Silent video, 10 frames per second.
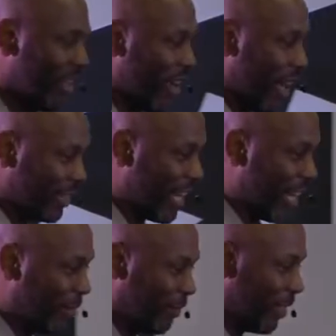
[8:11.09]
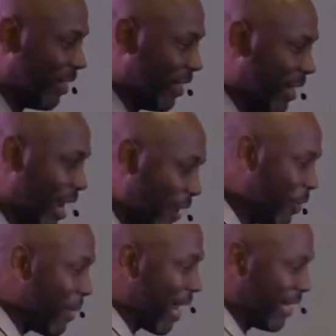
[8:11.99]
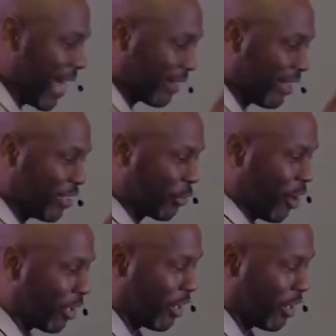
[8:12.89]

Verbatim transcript: I said, Everybody got that drunk